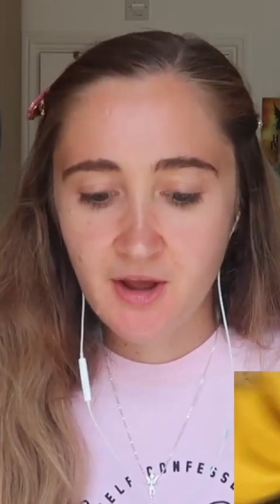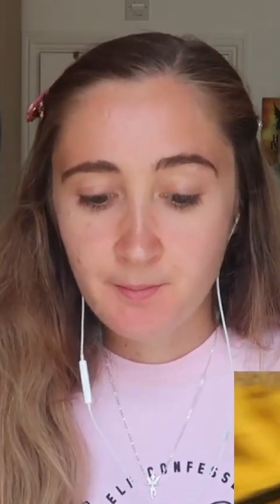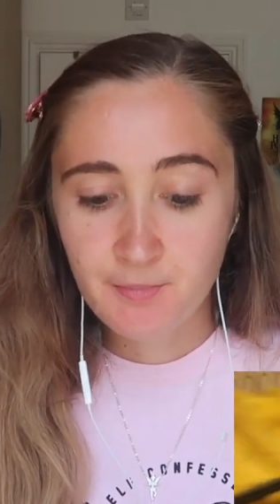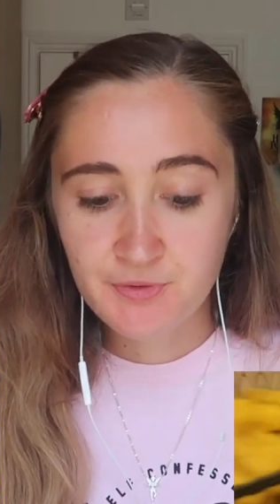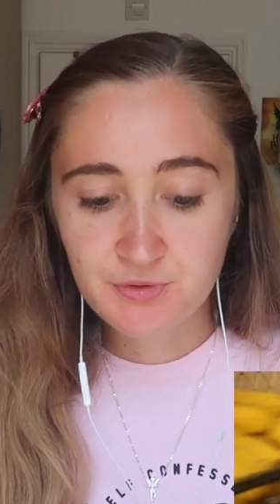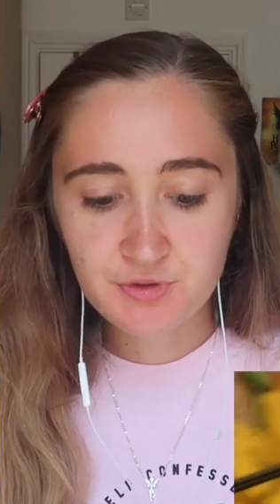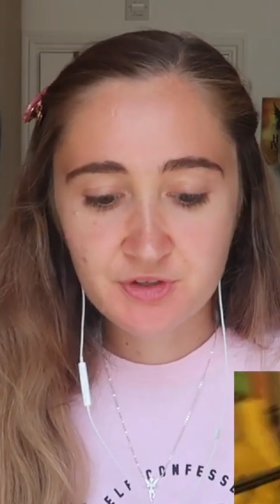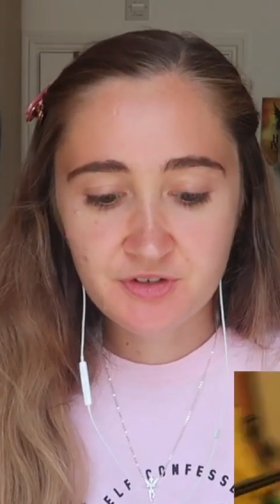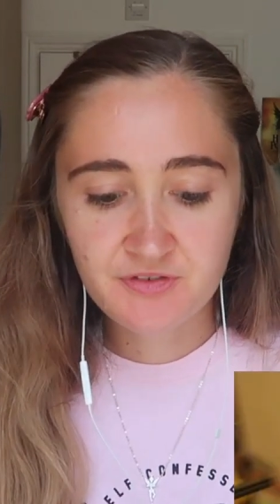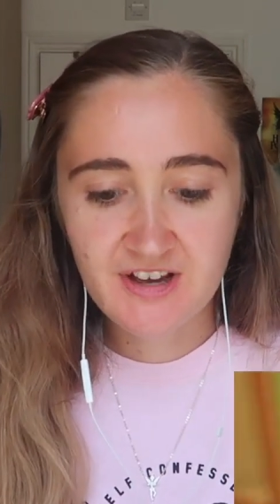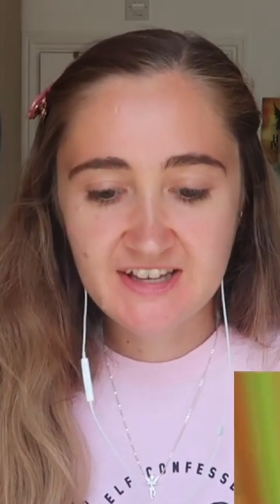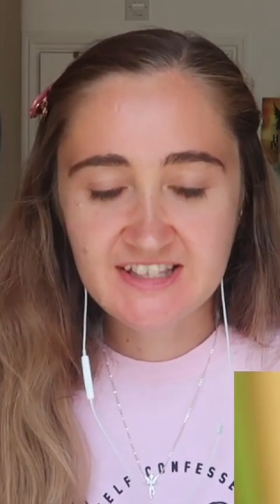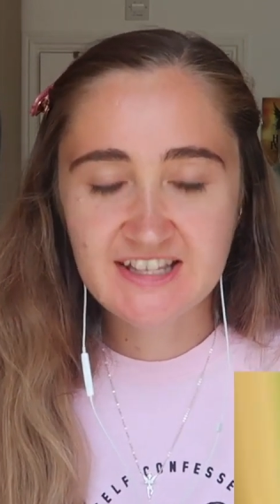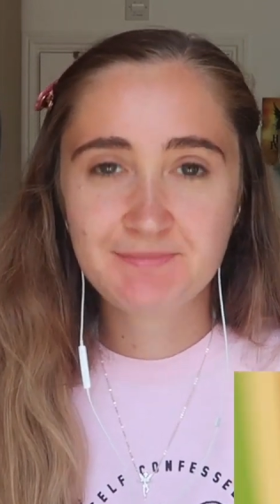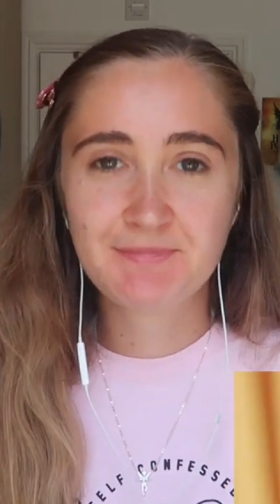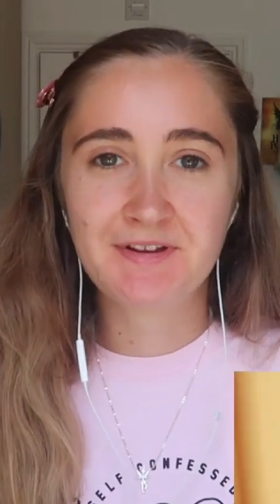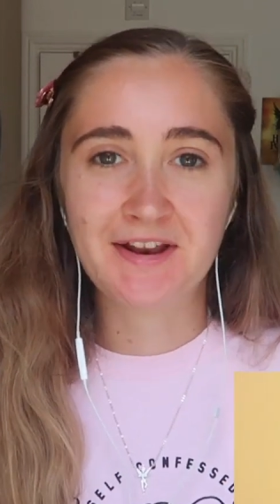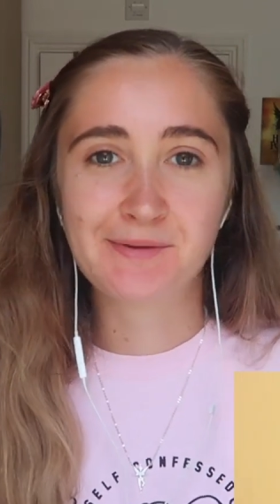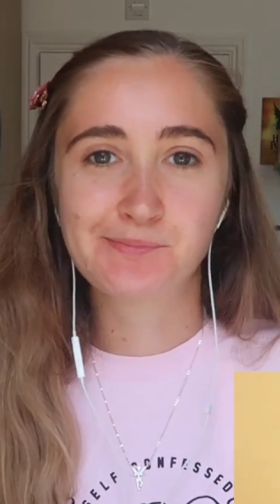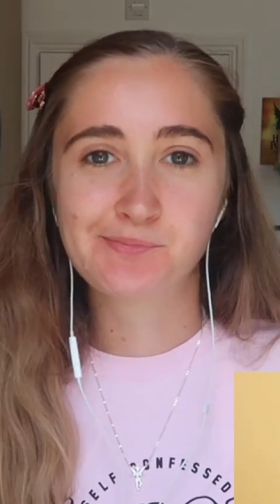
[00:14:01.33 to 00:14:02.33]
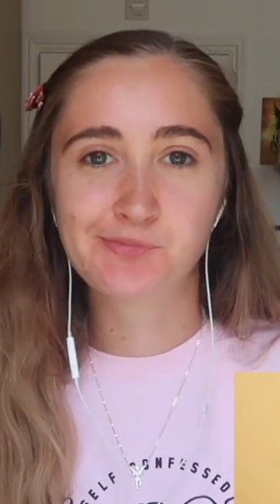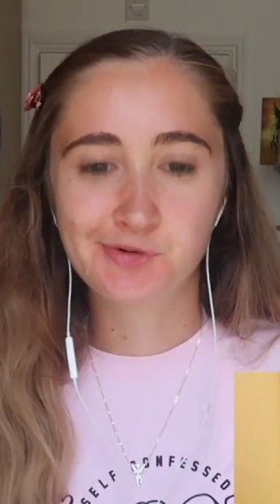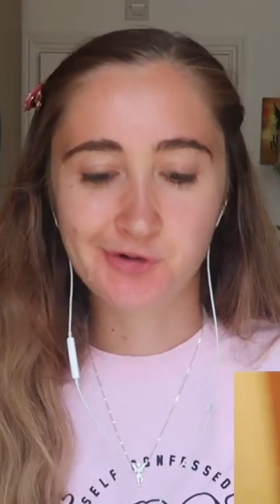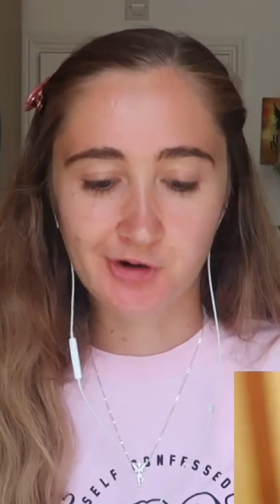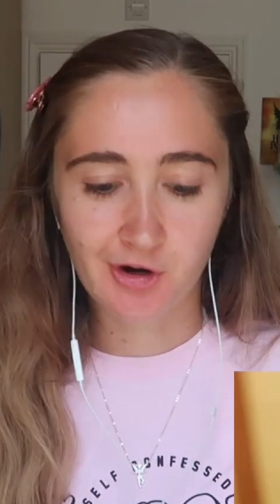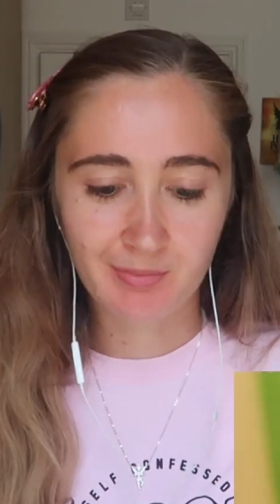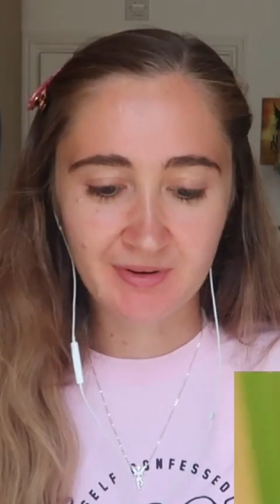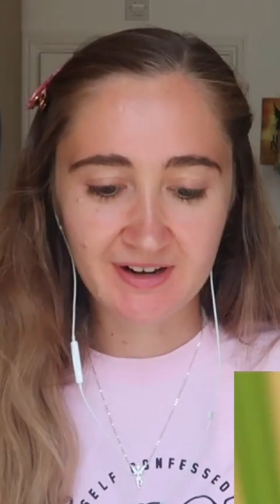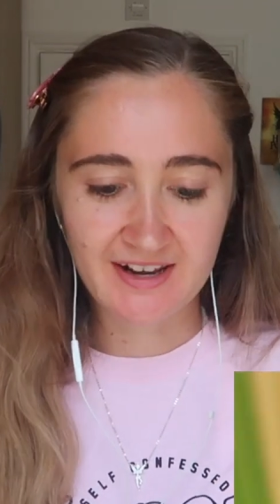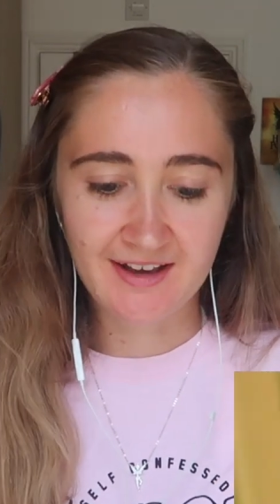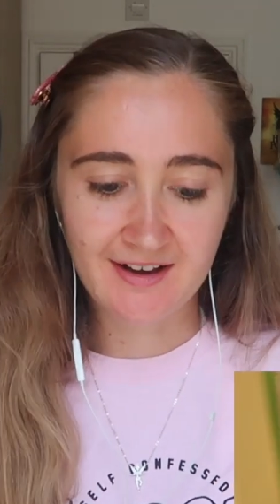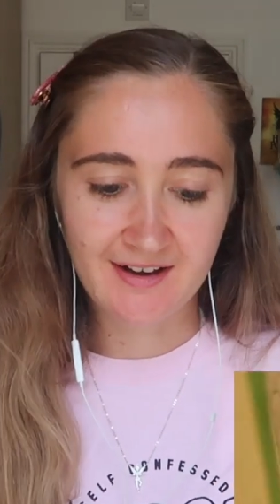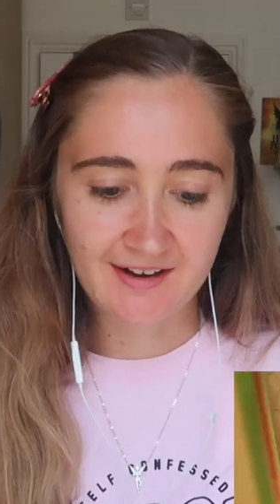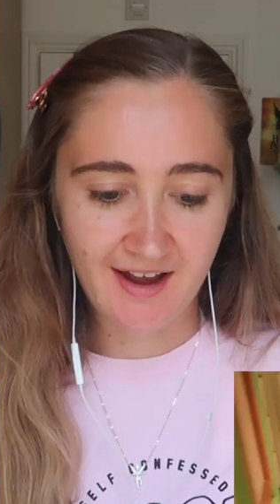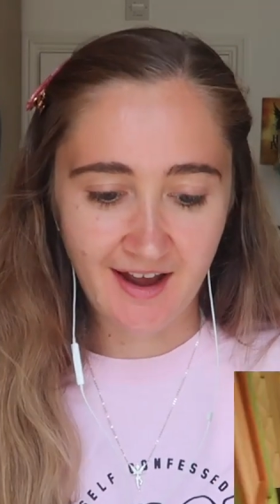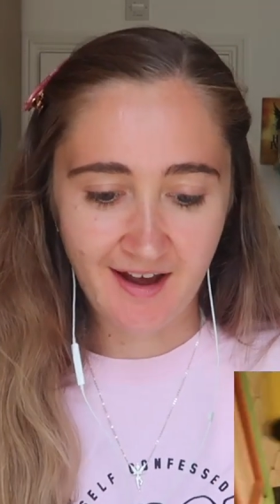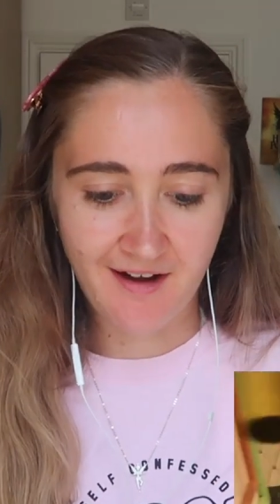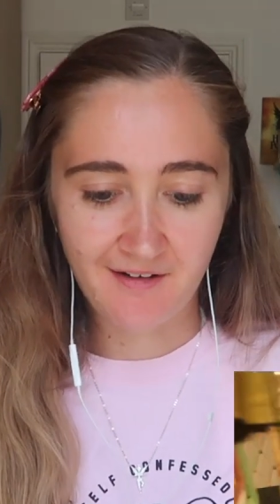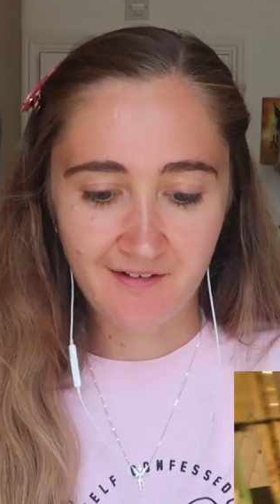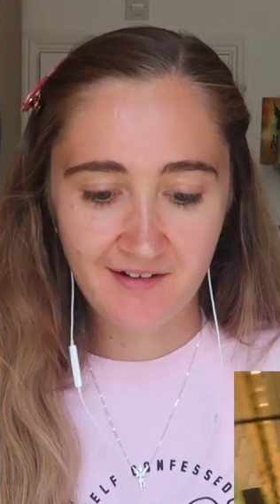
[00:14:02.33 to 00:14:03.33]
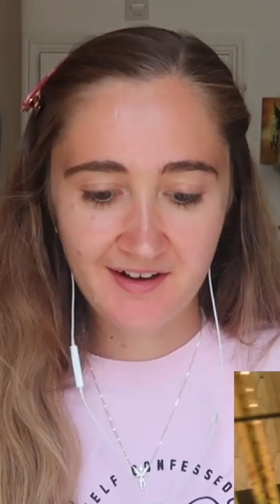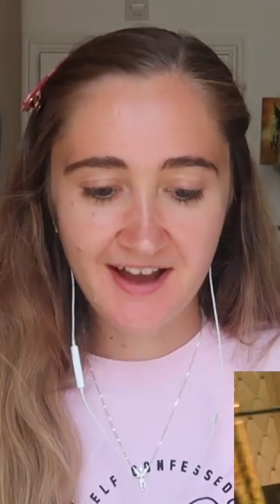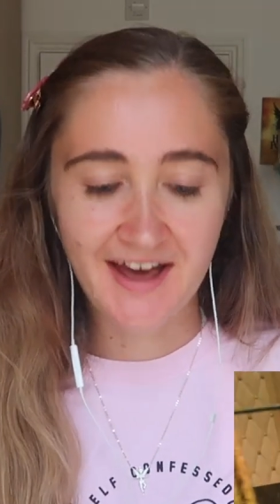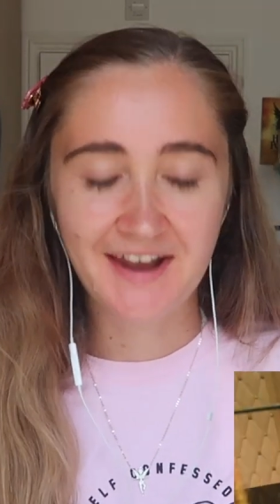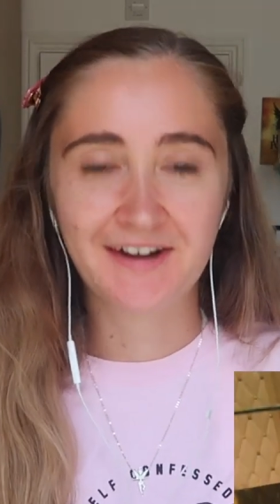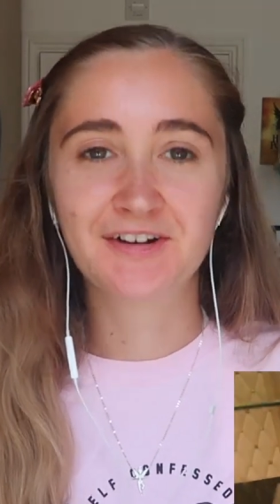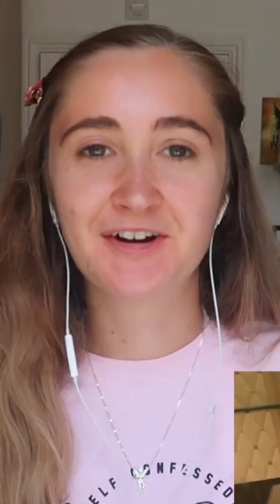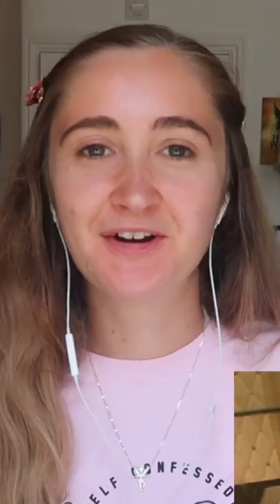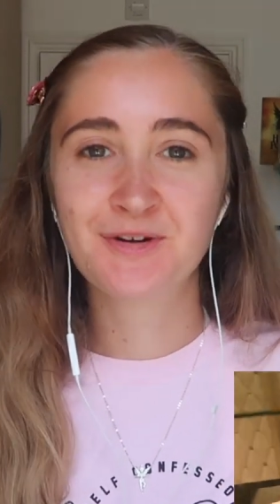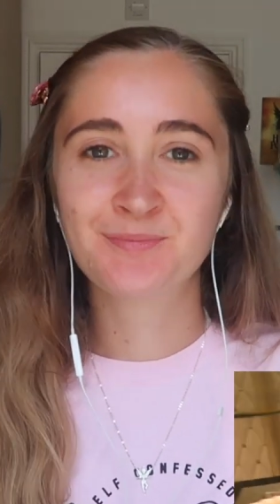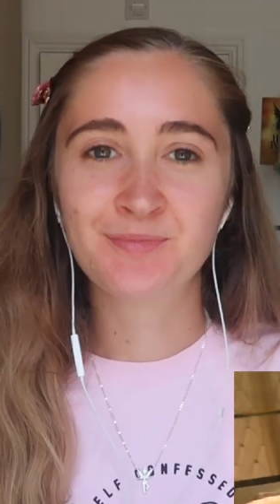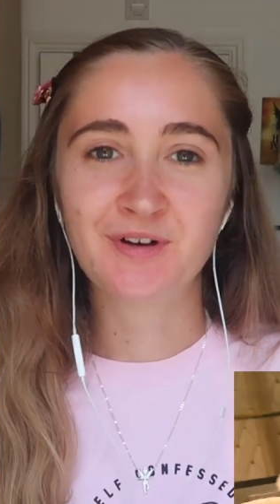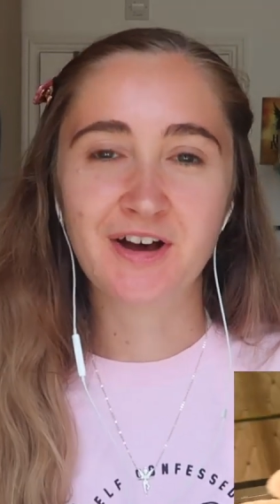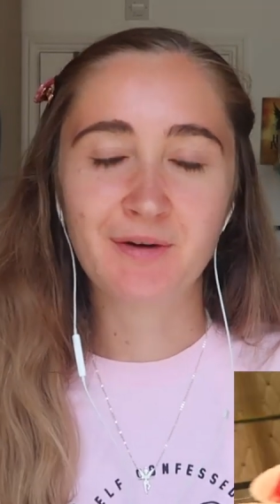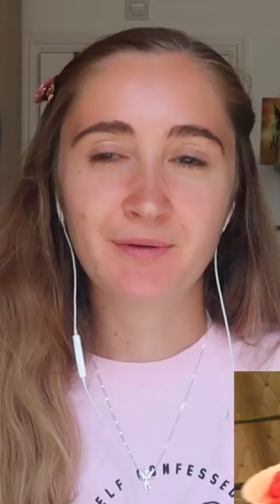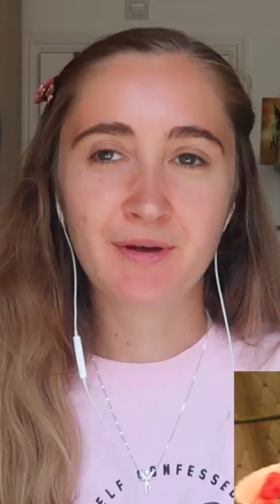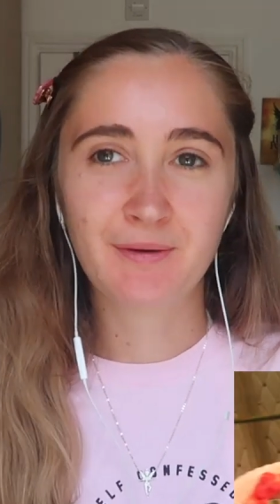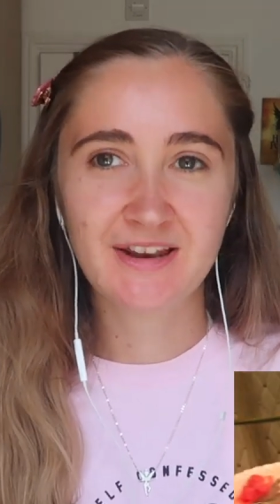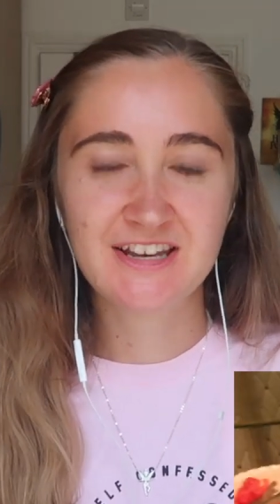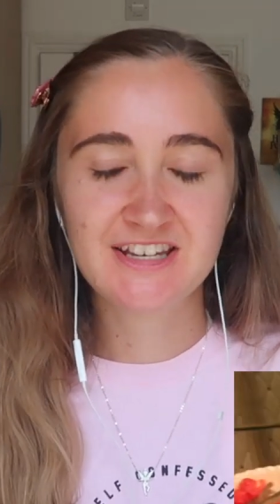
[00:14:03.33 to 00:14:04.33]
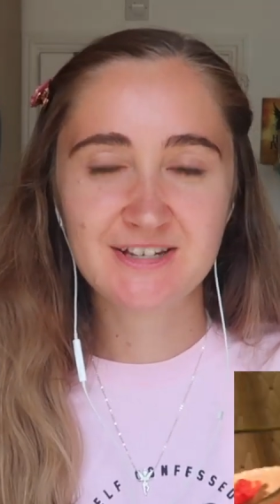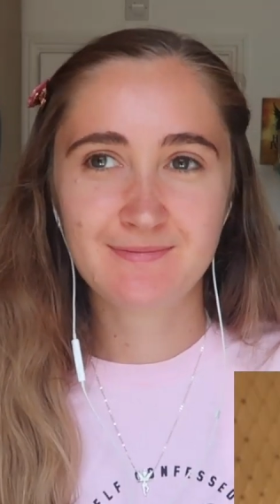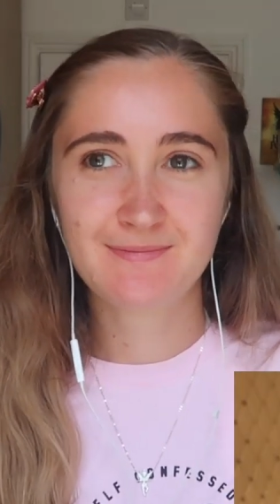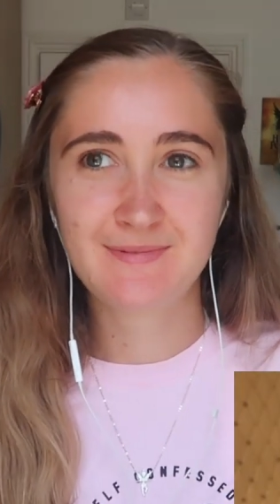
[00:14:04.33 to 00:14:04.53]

This was the first time we like properly hung out. And I remember we went to